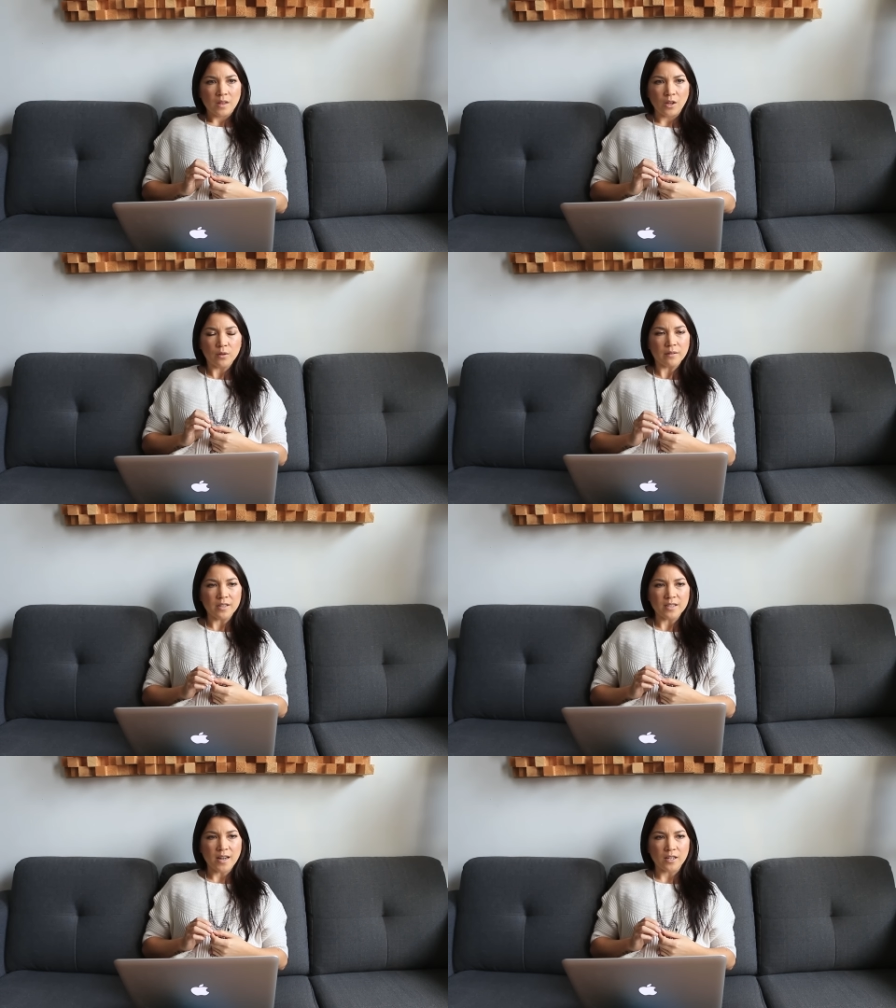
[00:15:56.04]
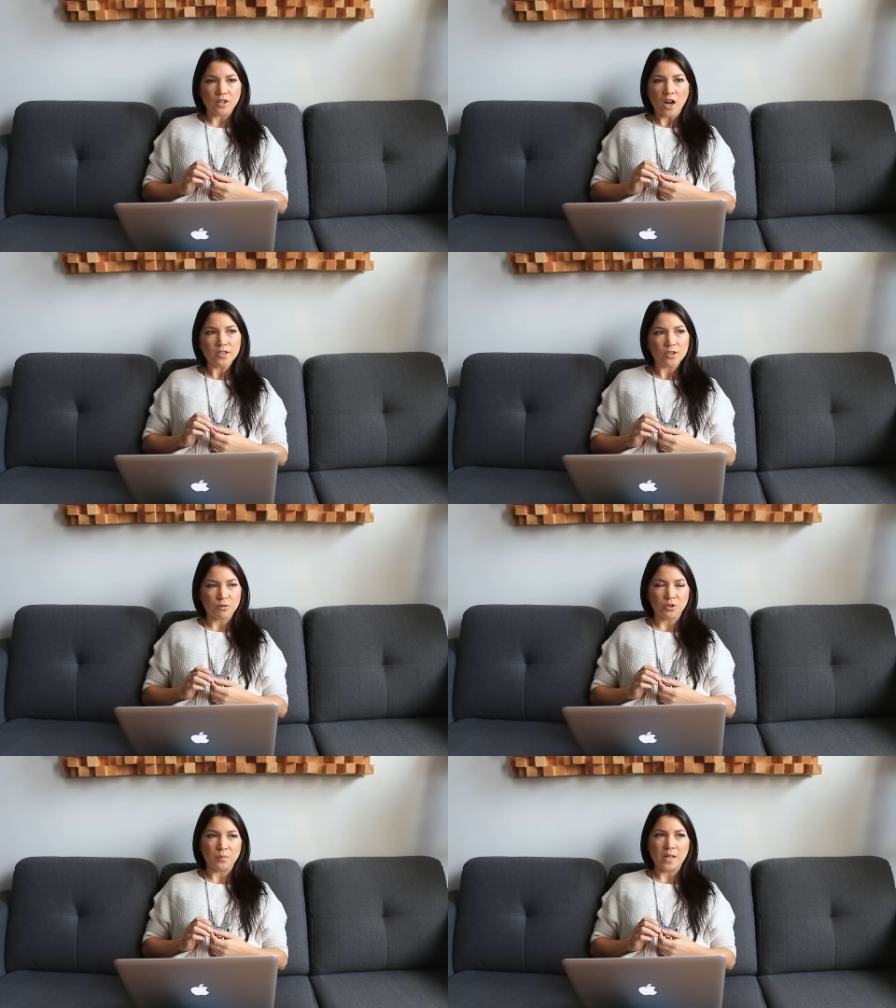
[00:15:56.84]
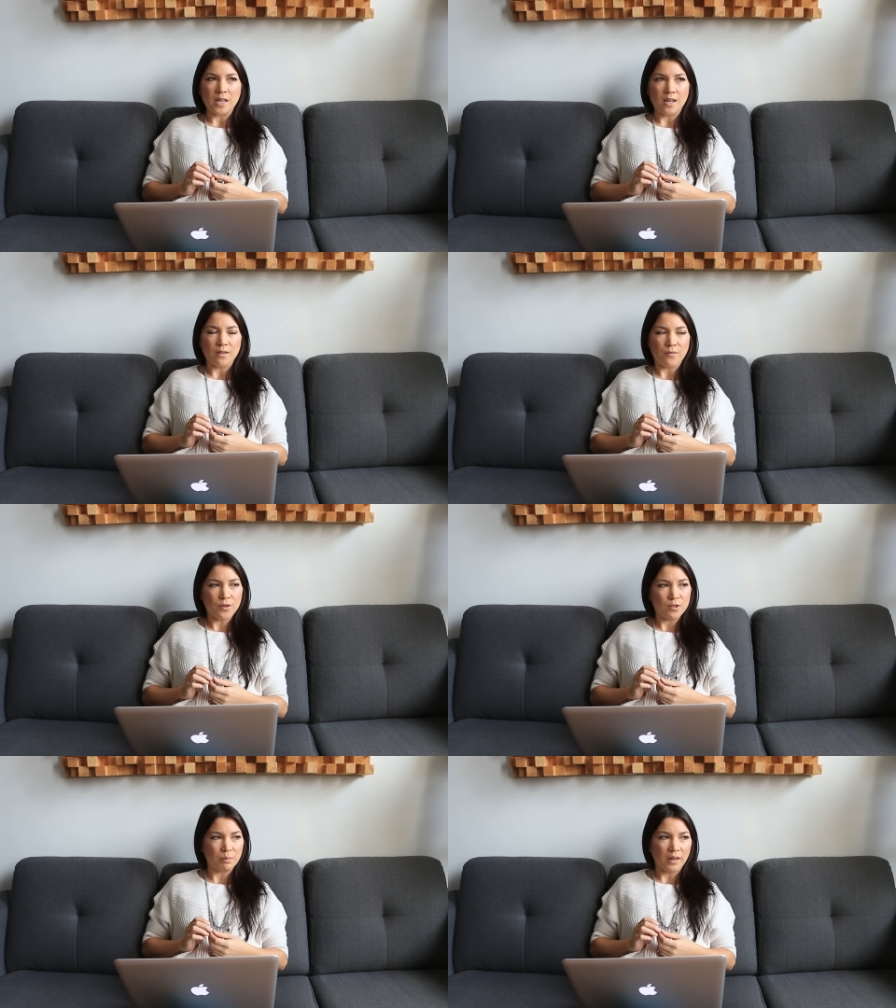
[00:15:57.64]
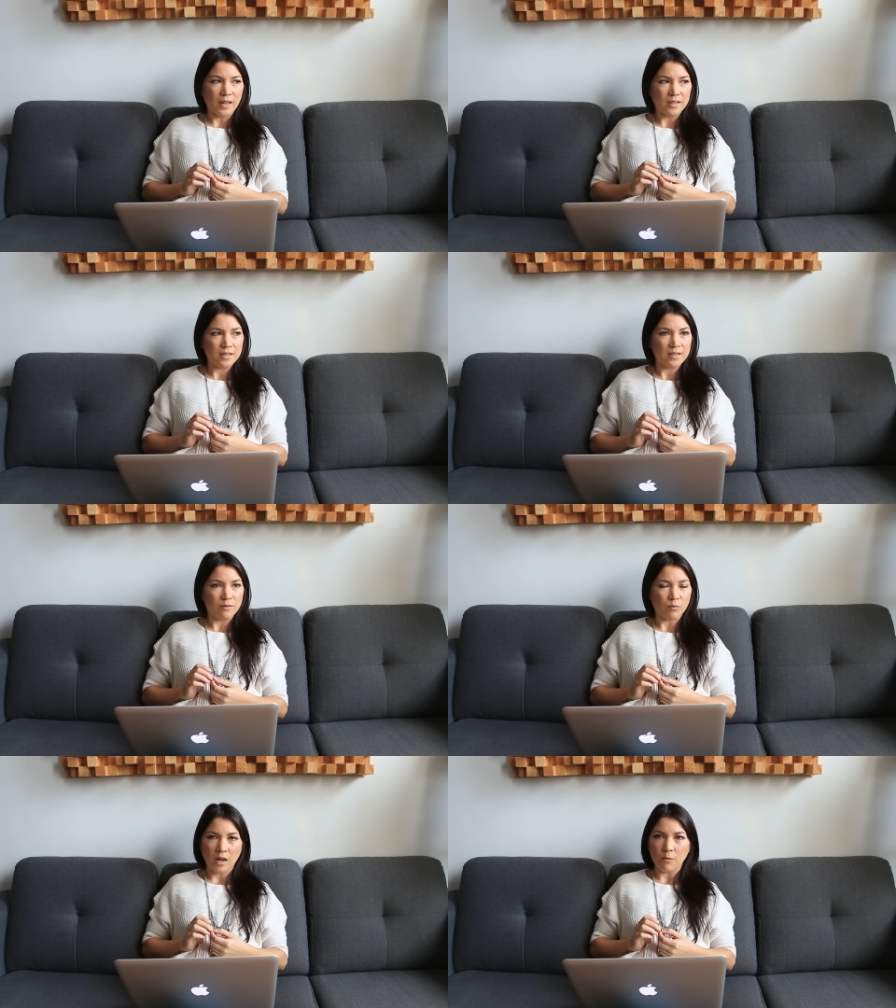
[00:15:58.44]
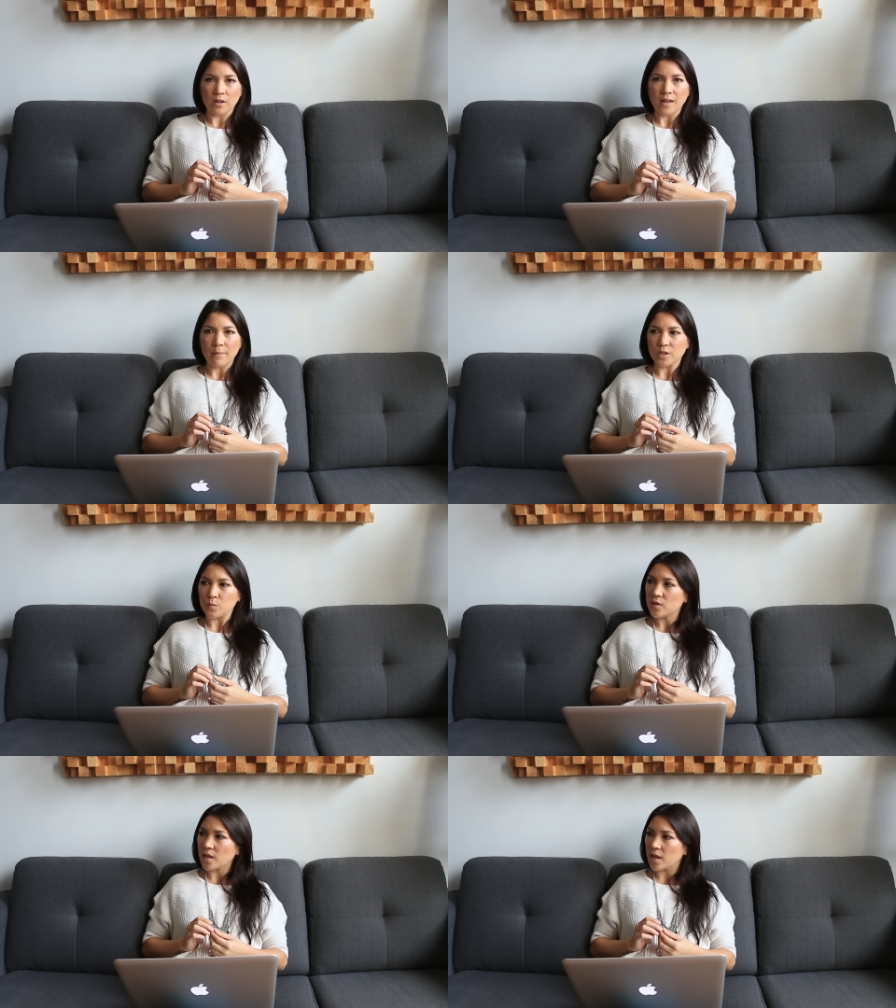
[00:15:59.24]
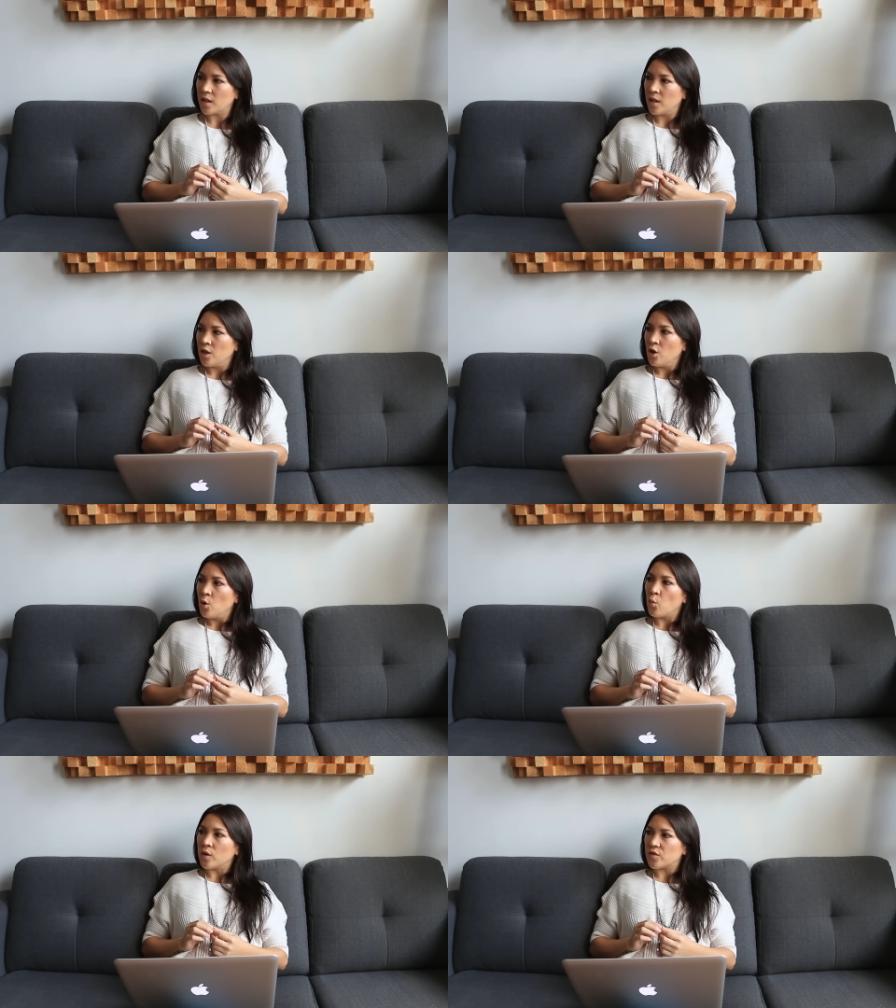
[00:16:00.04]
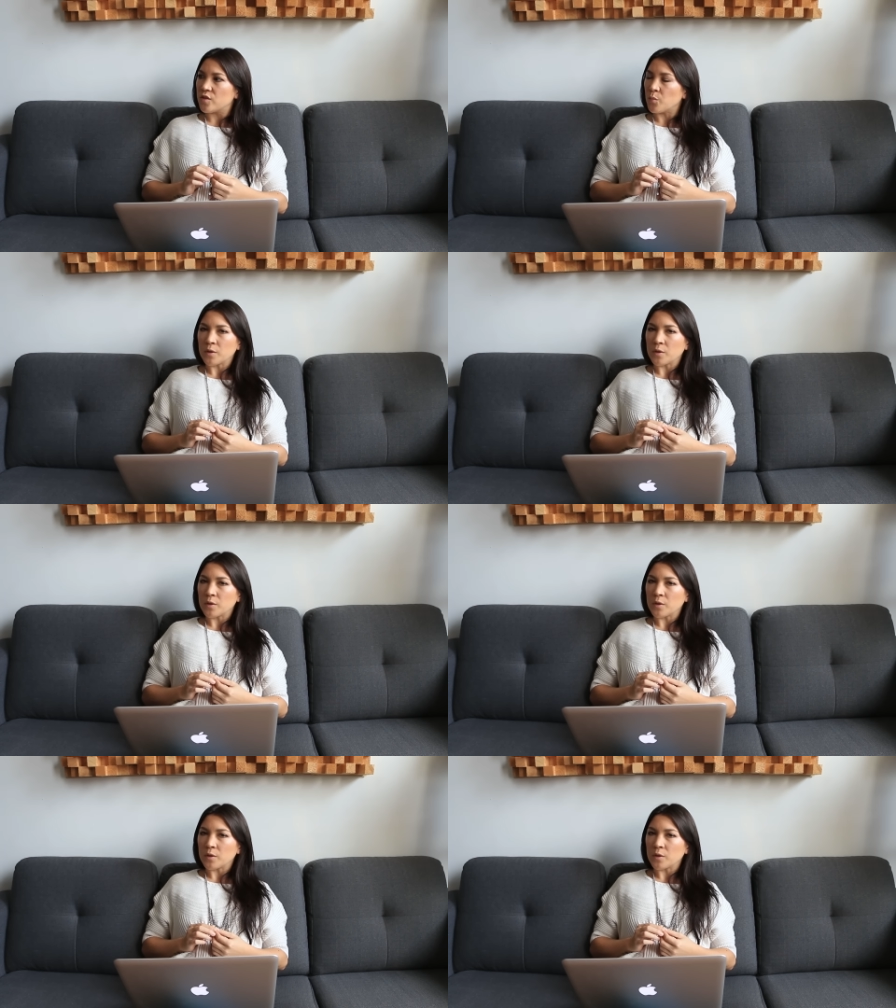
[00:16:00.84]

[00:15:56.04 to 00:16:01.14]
The only reason I got social media in the first place, when I worked at Much Music, was to